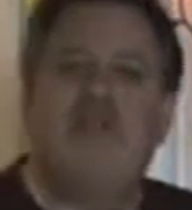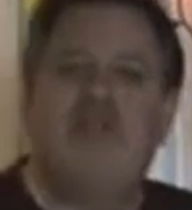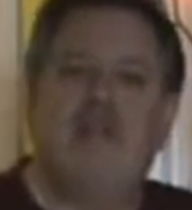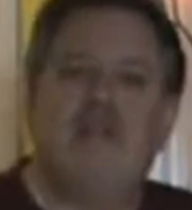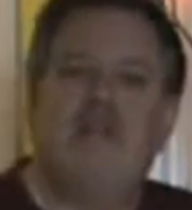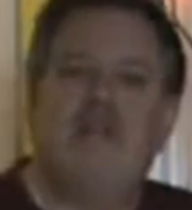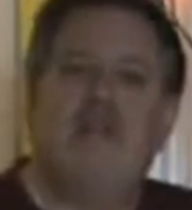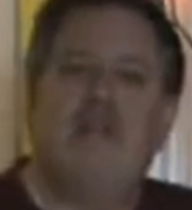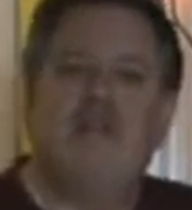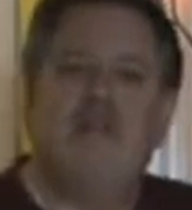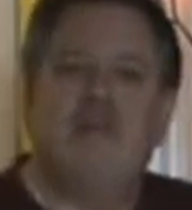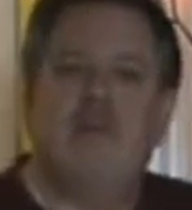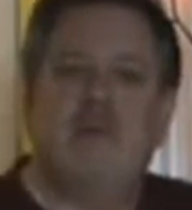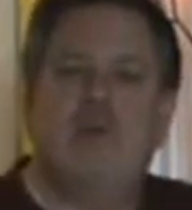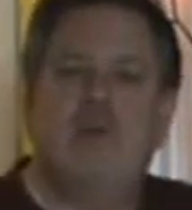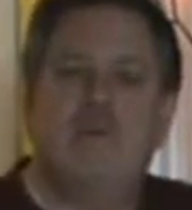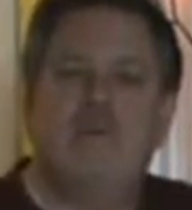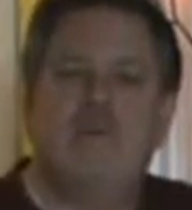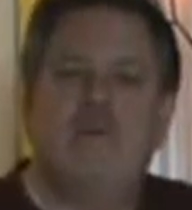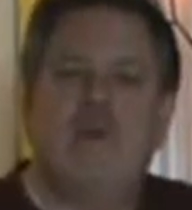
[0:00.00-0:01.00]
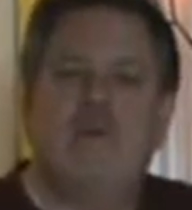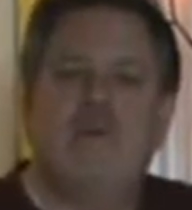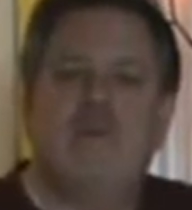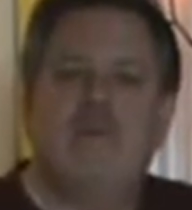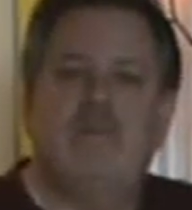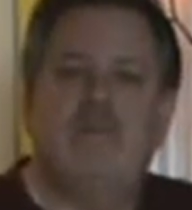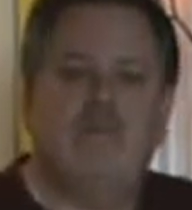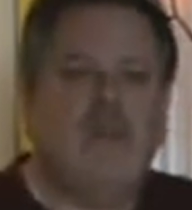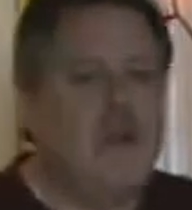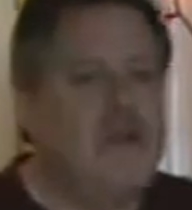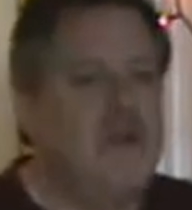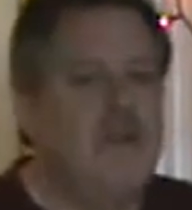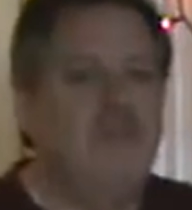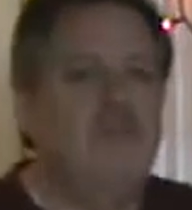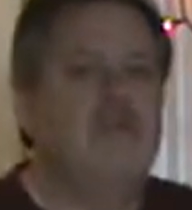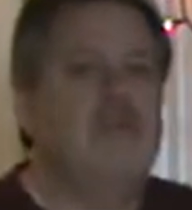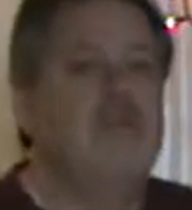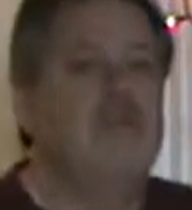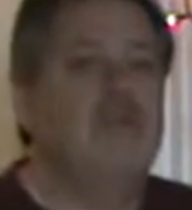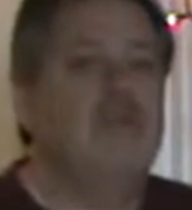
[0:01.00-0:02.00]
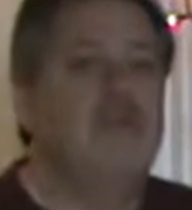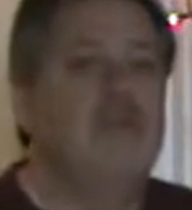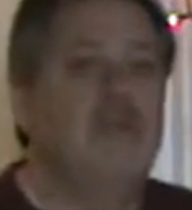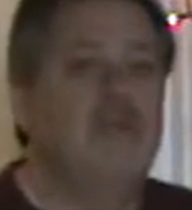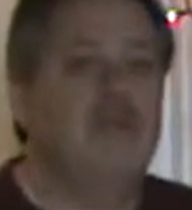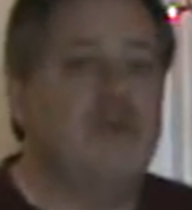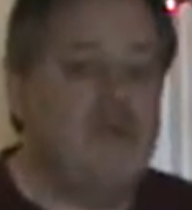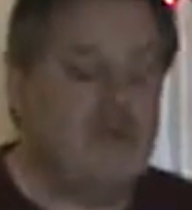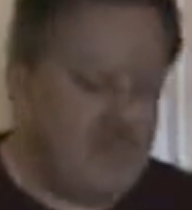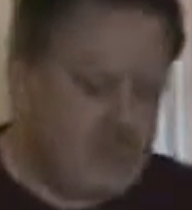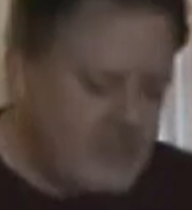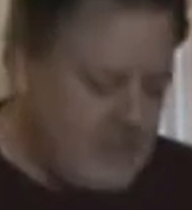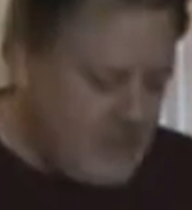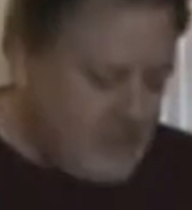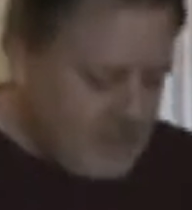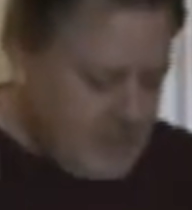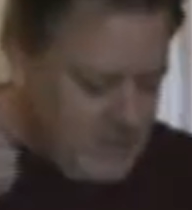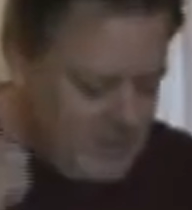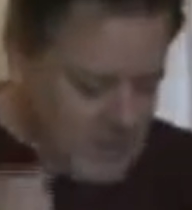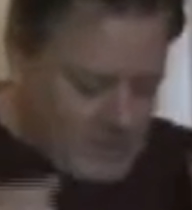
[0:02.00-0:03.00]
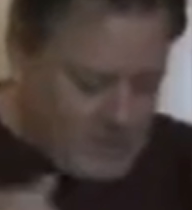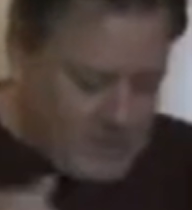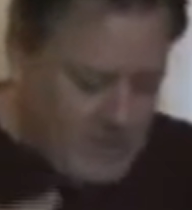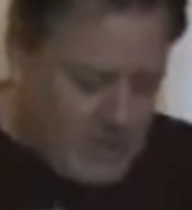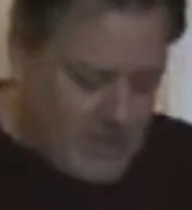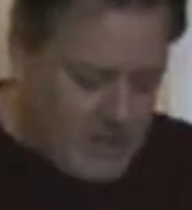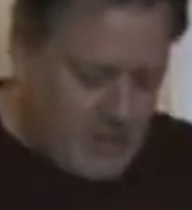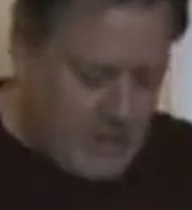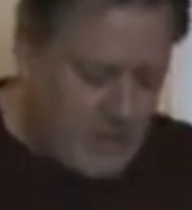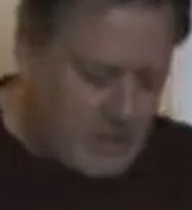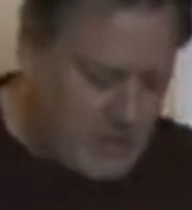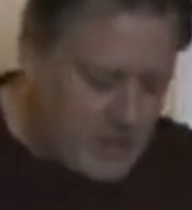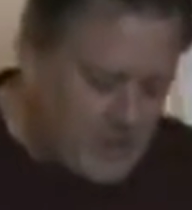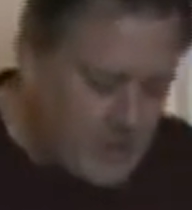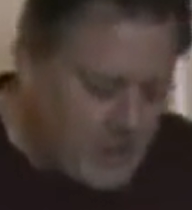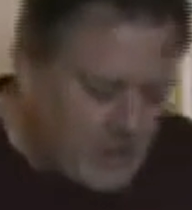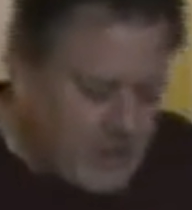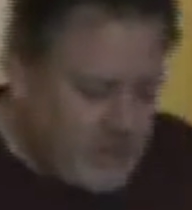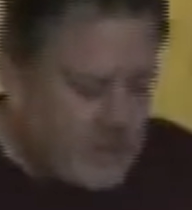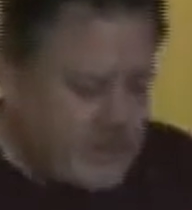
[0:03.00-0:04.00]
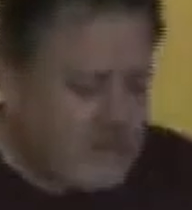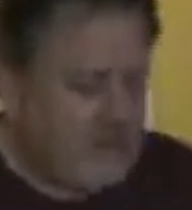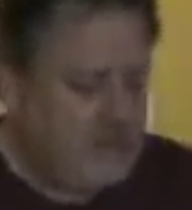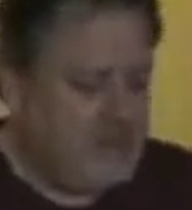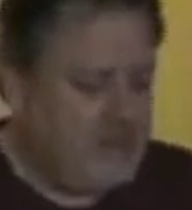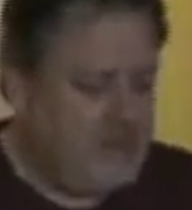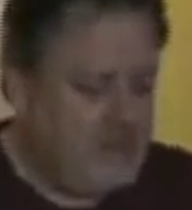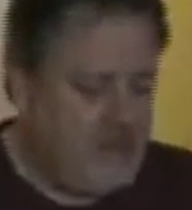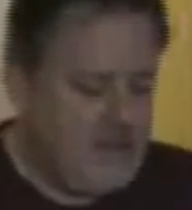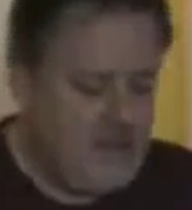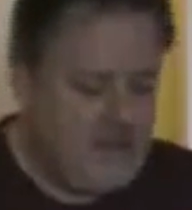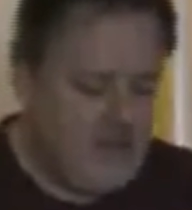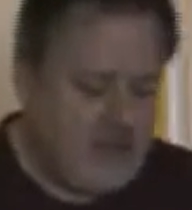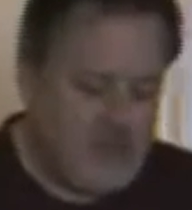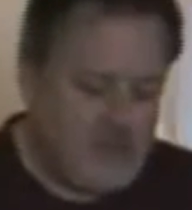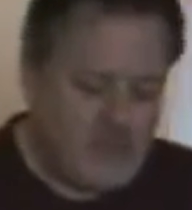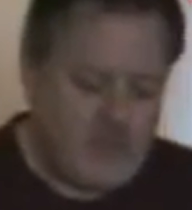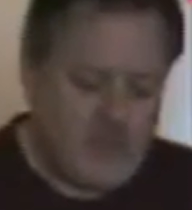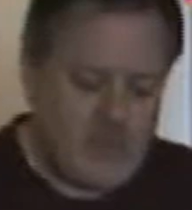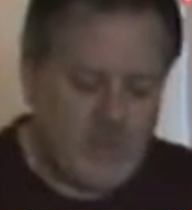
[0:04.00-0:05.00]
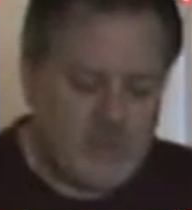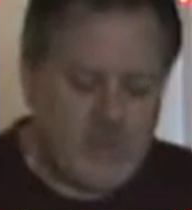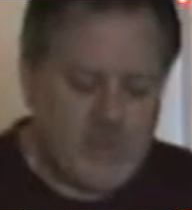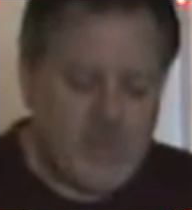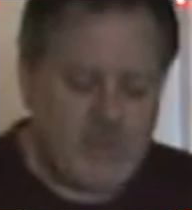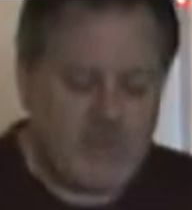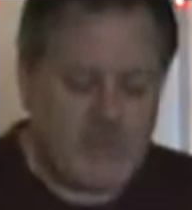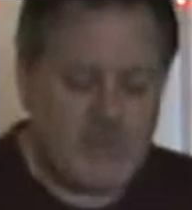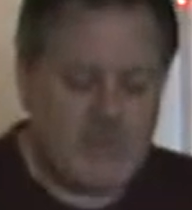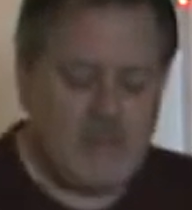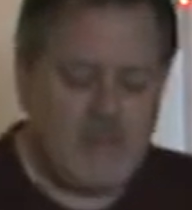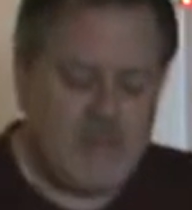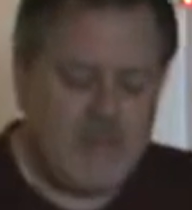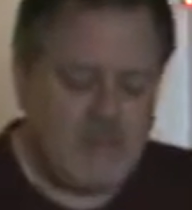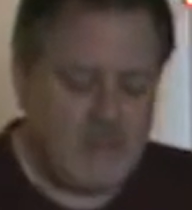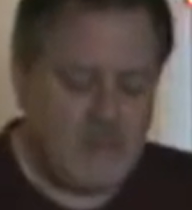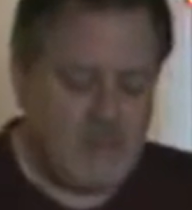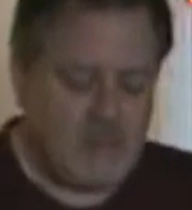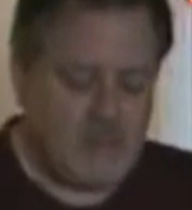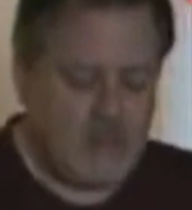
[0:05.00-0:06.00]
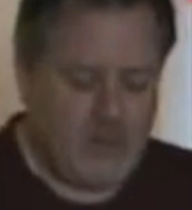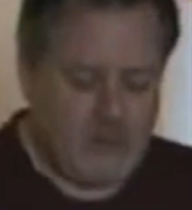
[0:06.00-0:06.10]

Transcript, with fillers: January 27th, fired up to do a juice. Staying on point, just want to get a